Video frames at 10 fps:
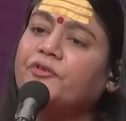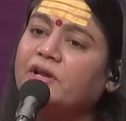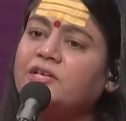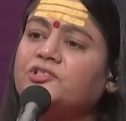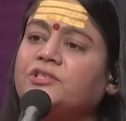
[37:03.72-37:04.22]

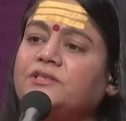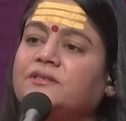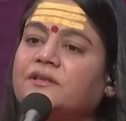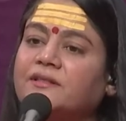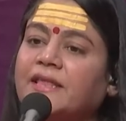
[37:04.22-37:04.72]
religion
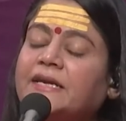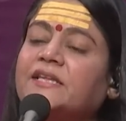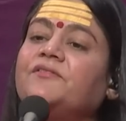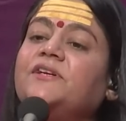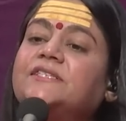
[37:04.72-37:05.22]
that they
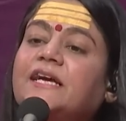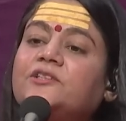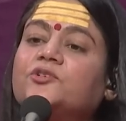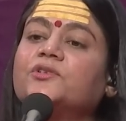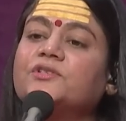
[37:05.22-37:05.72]
will tell
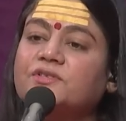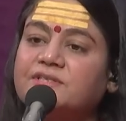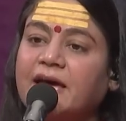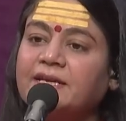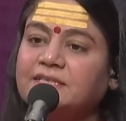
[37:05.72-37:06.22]
to the
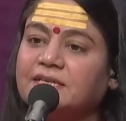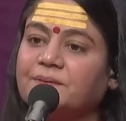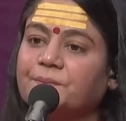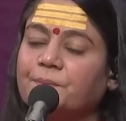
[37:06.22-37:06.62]
society.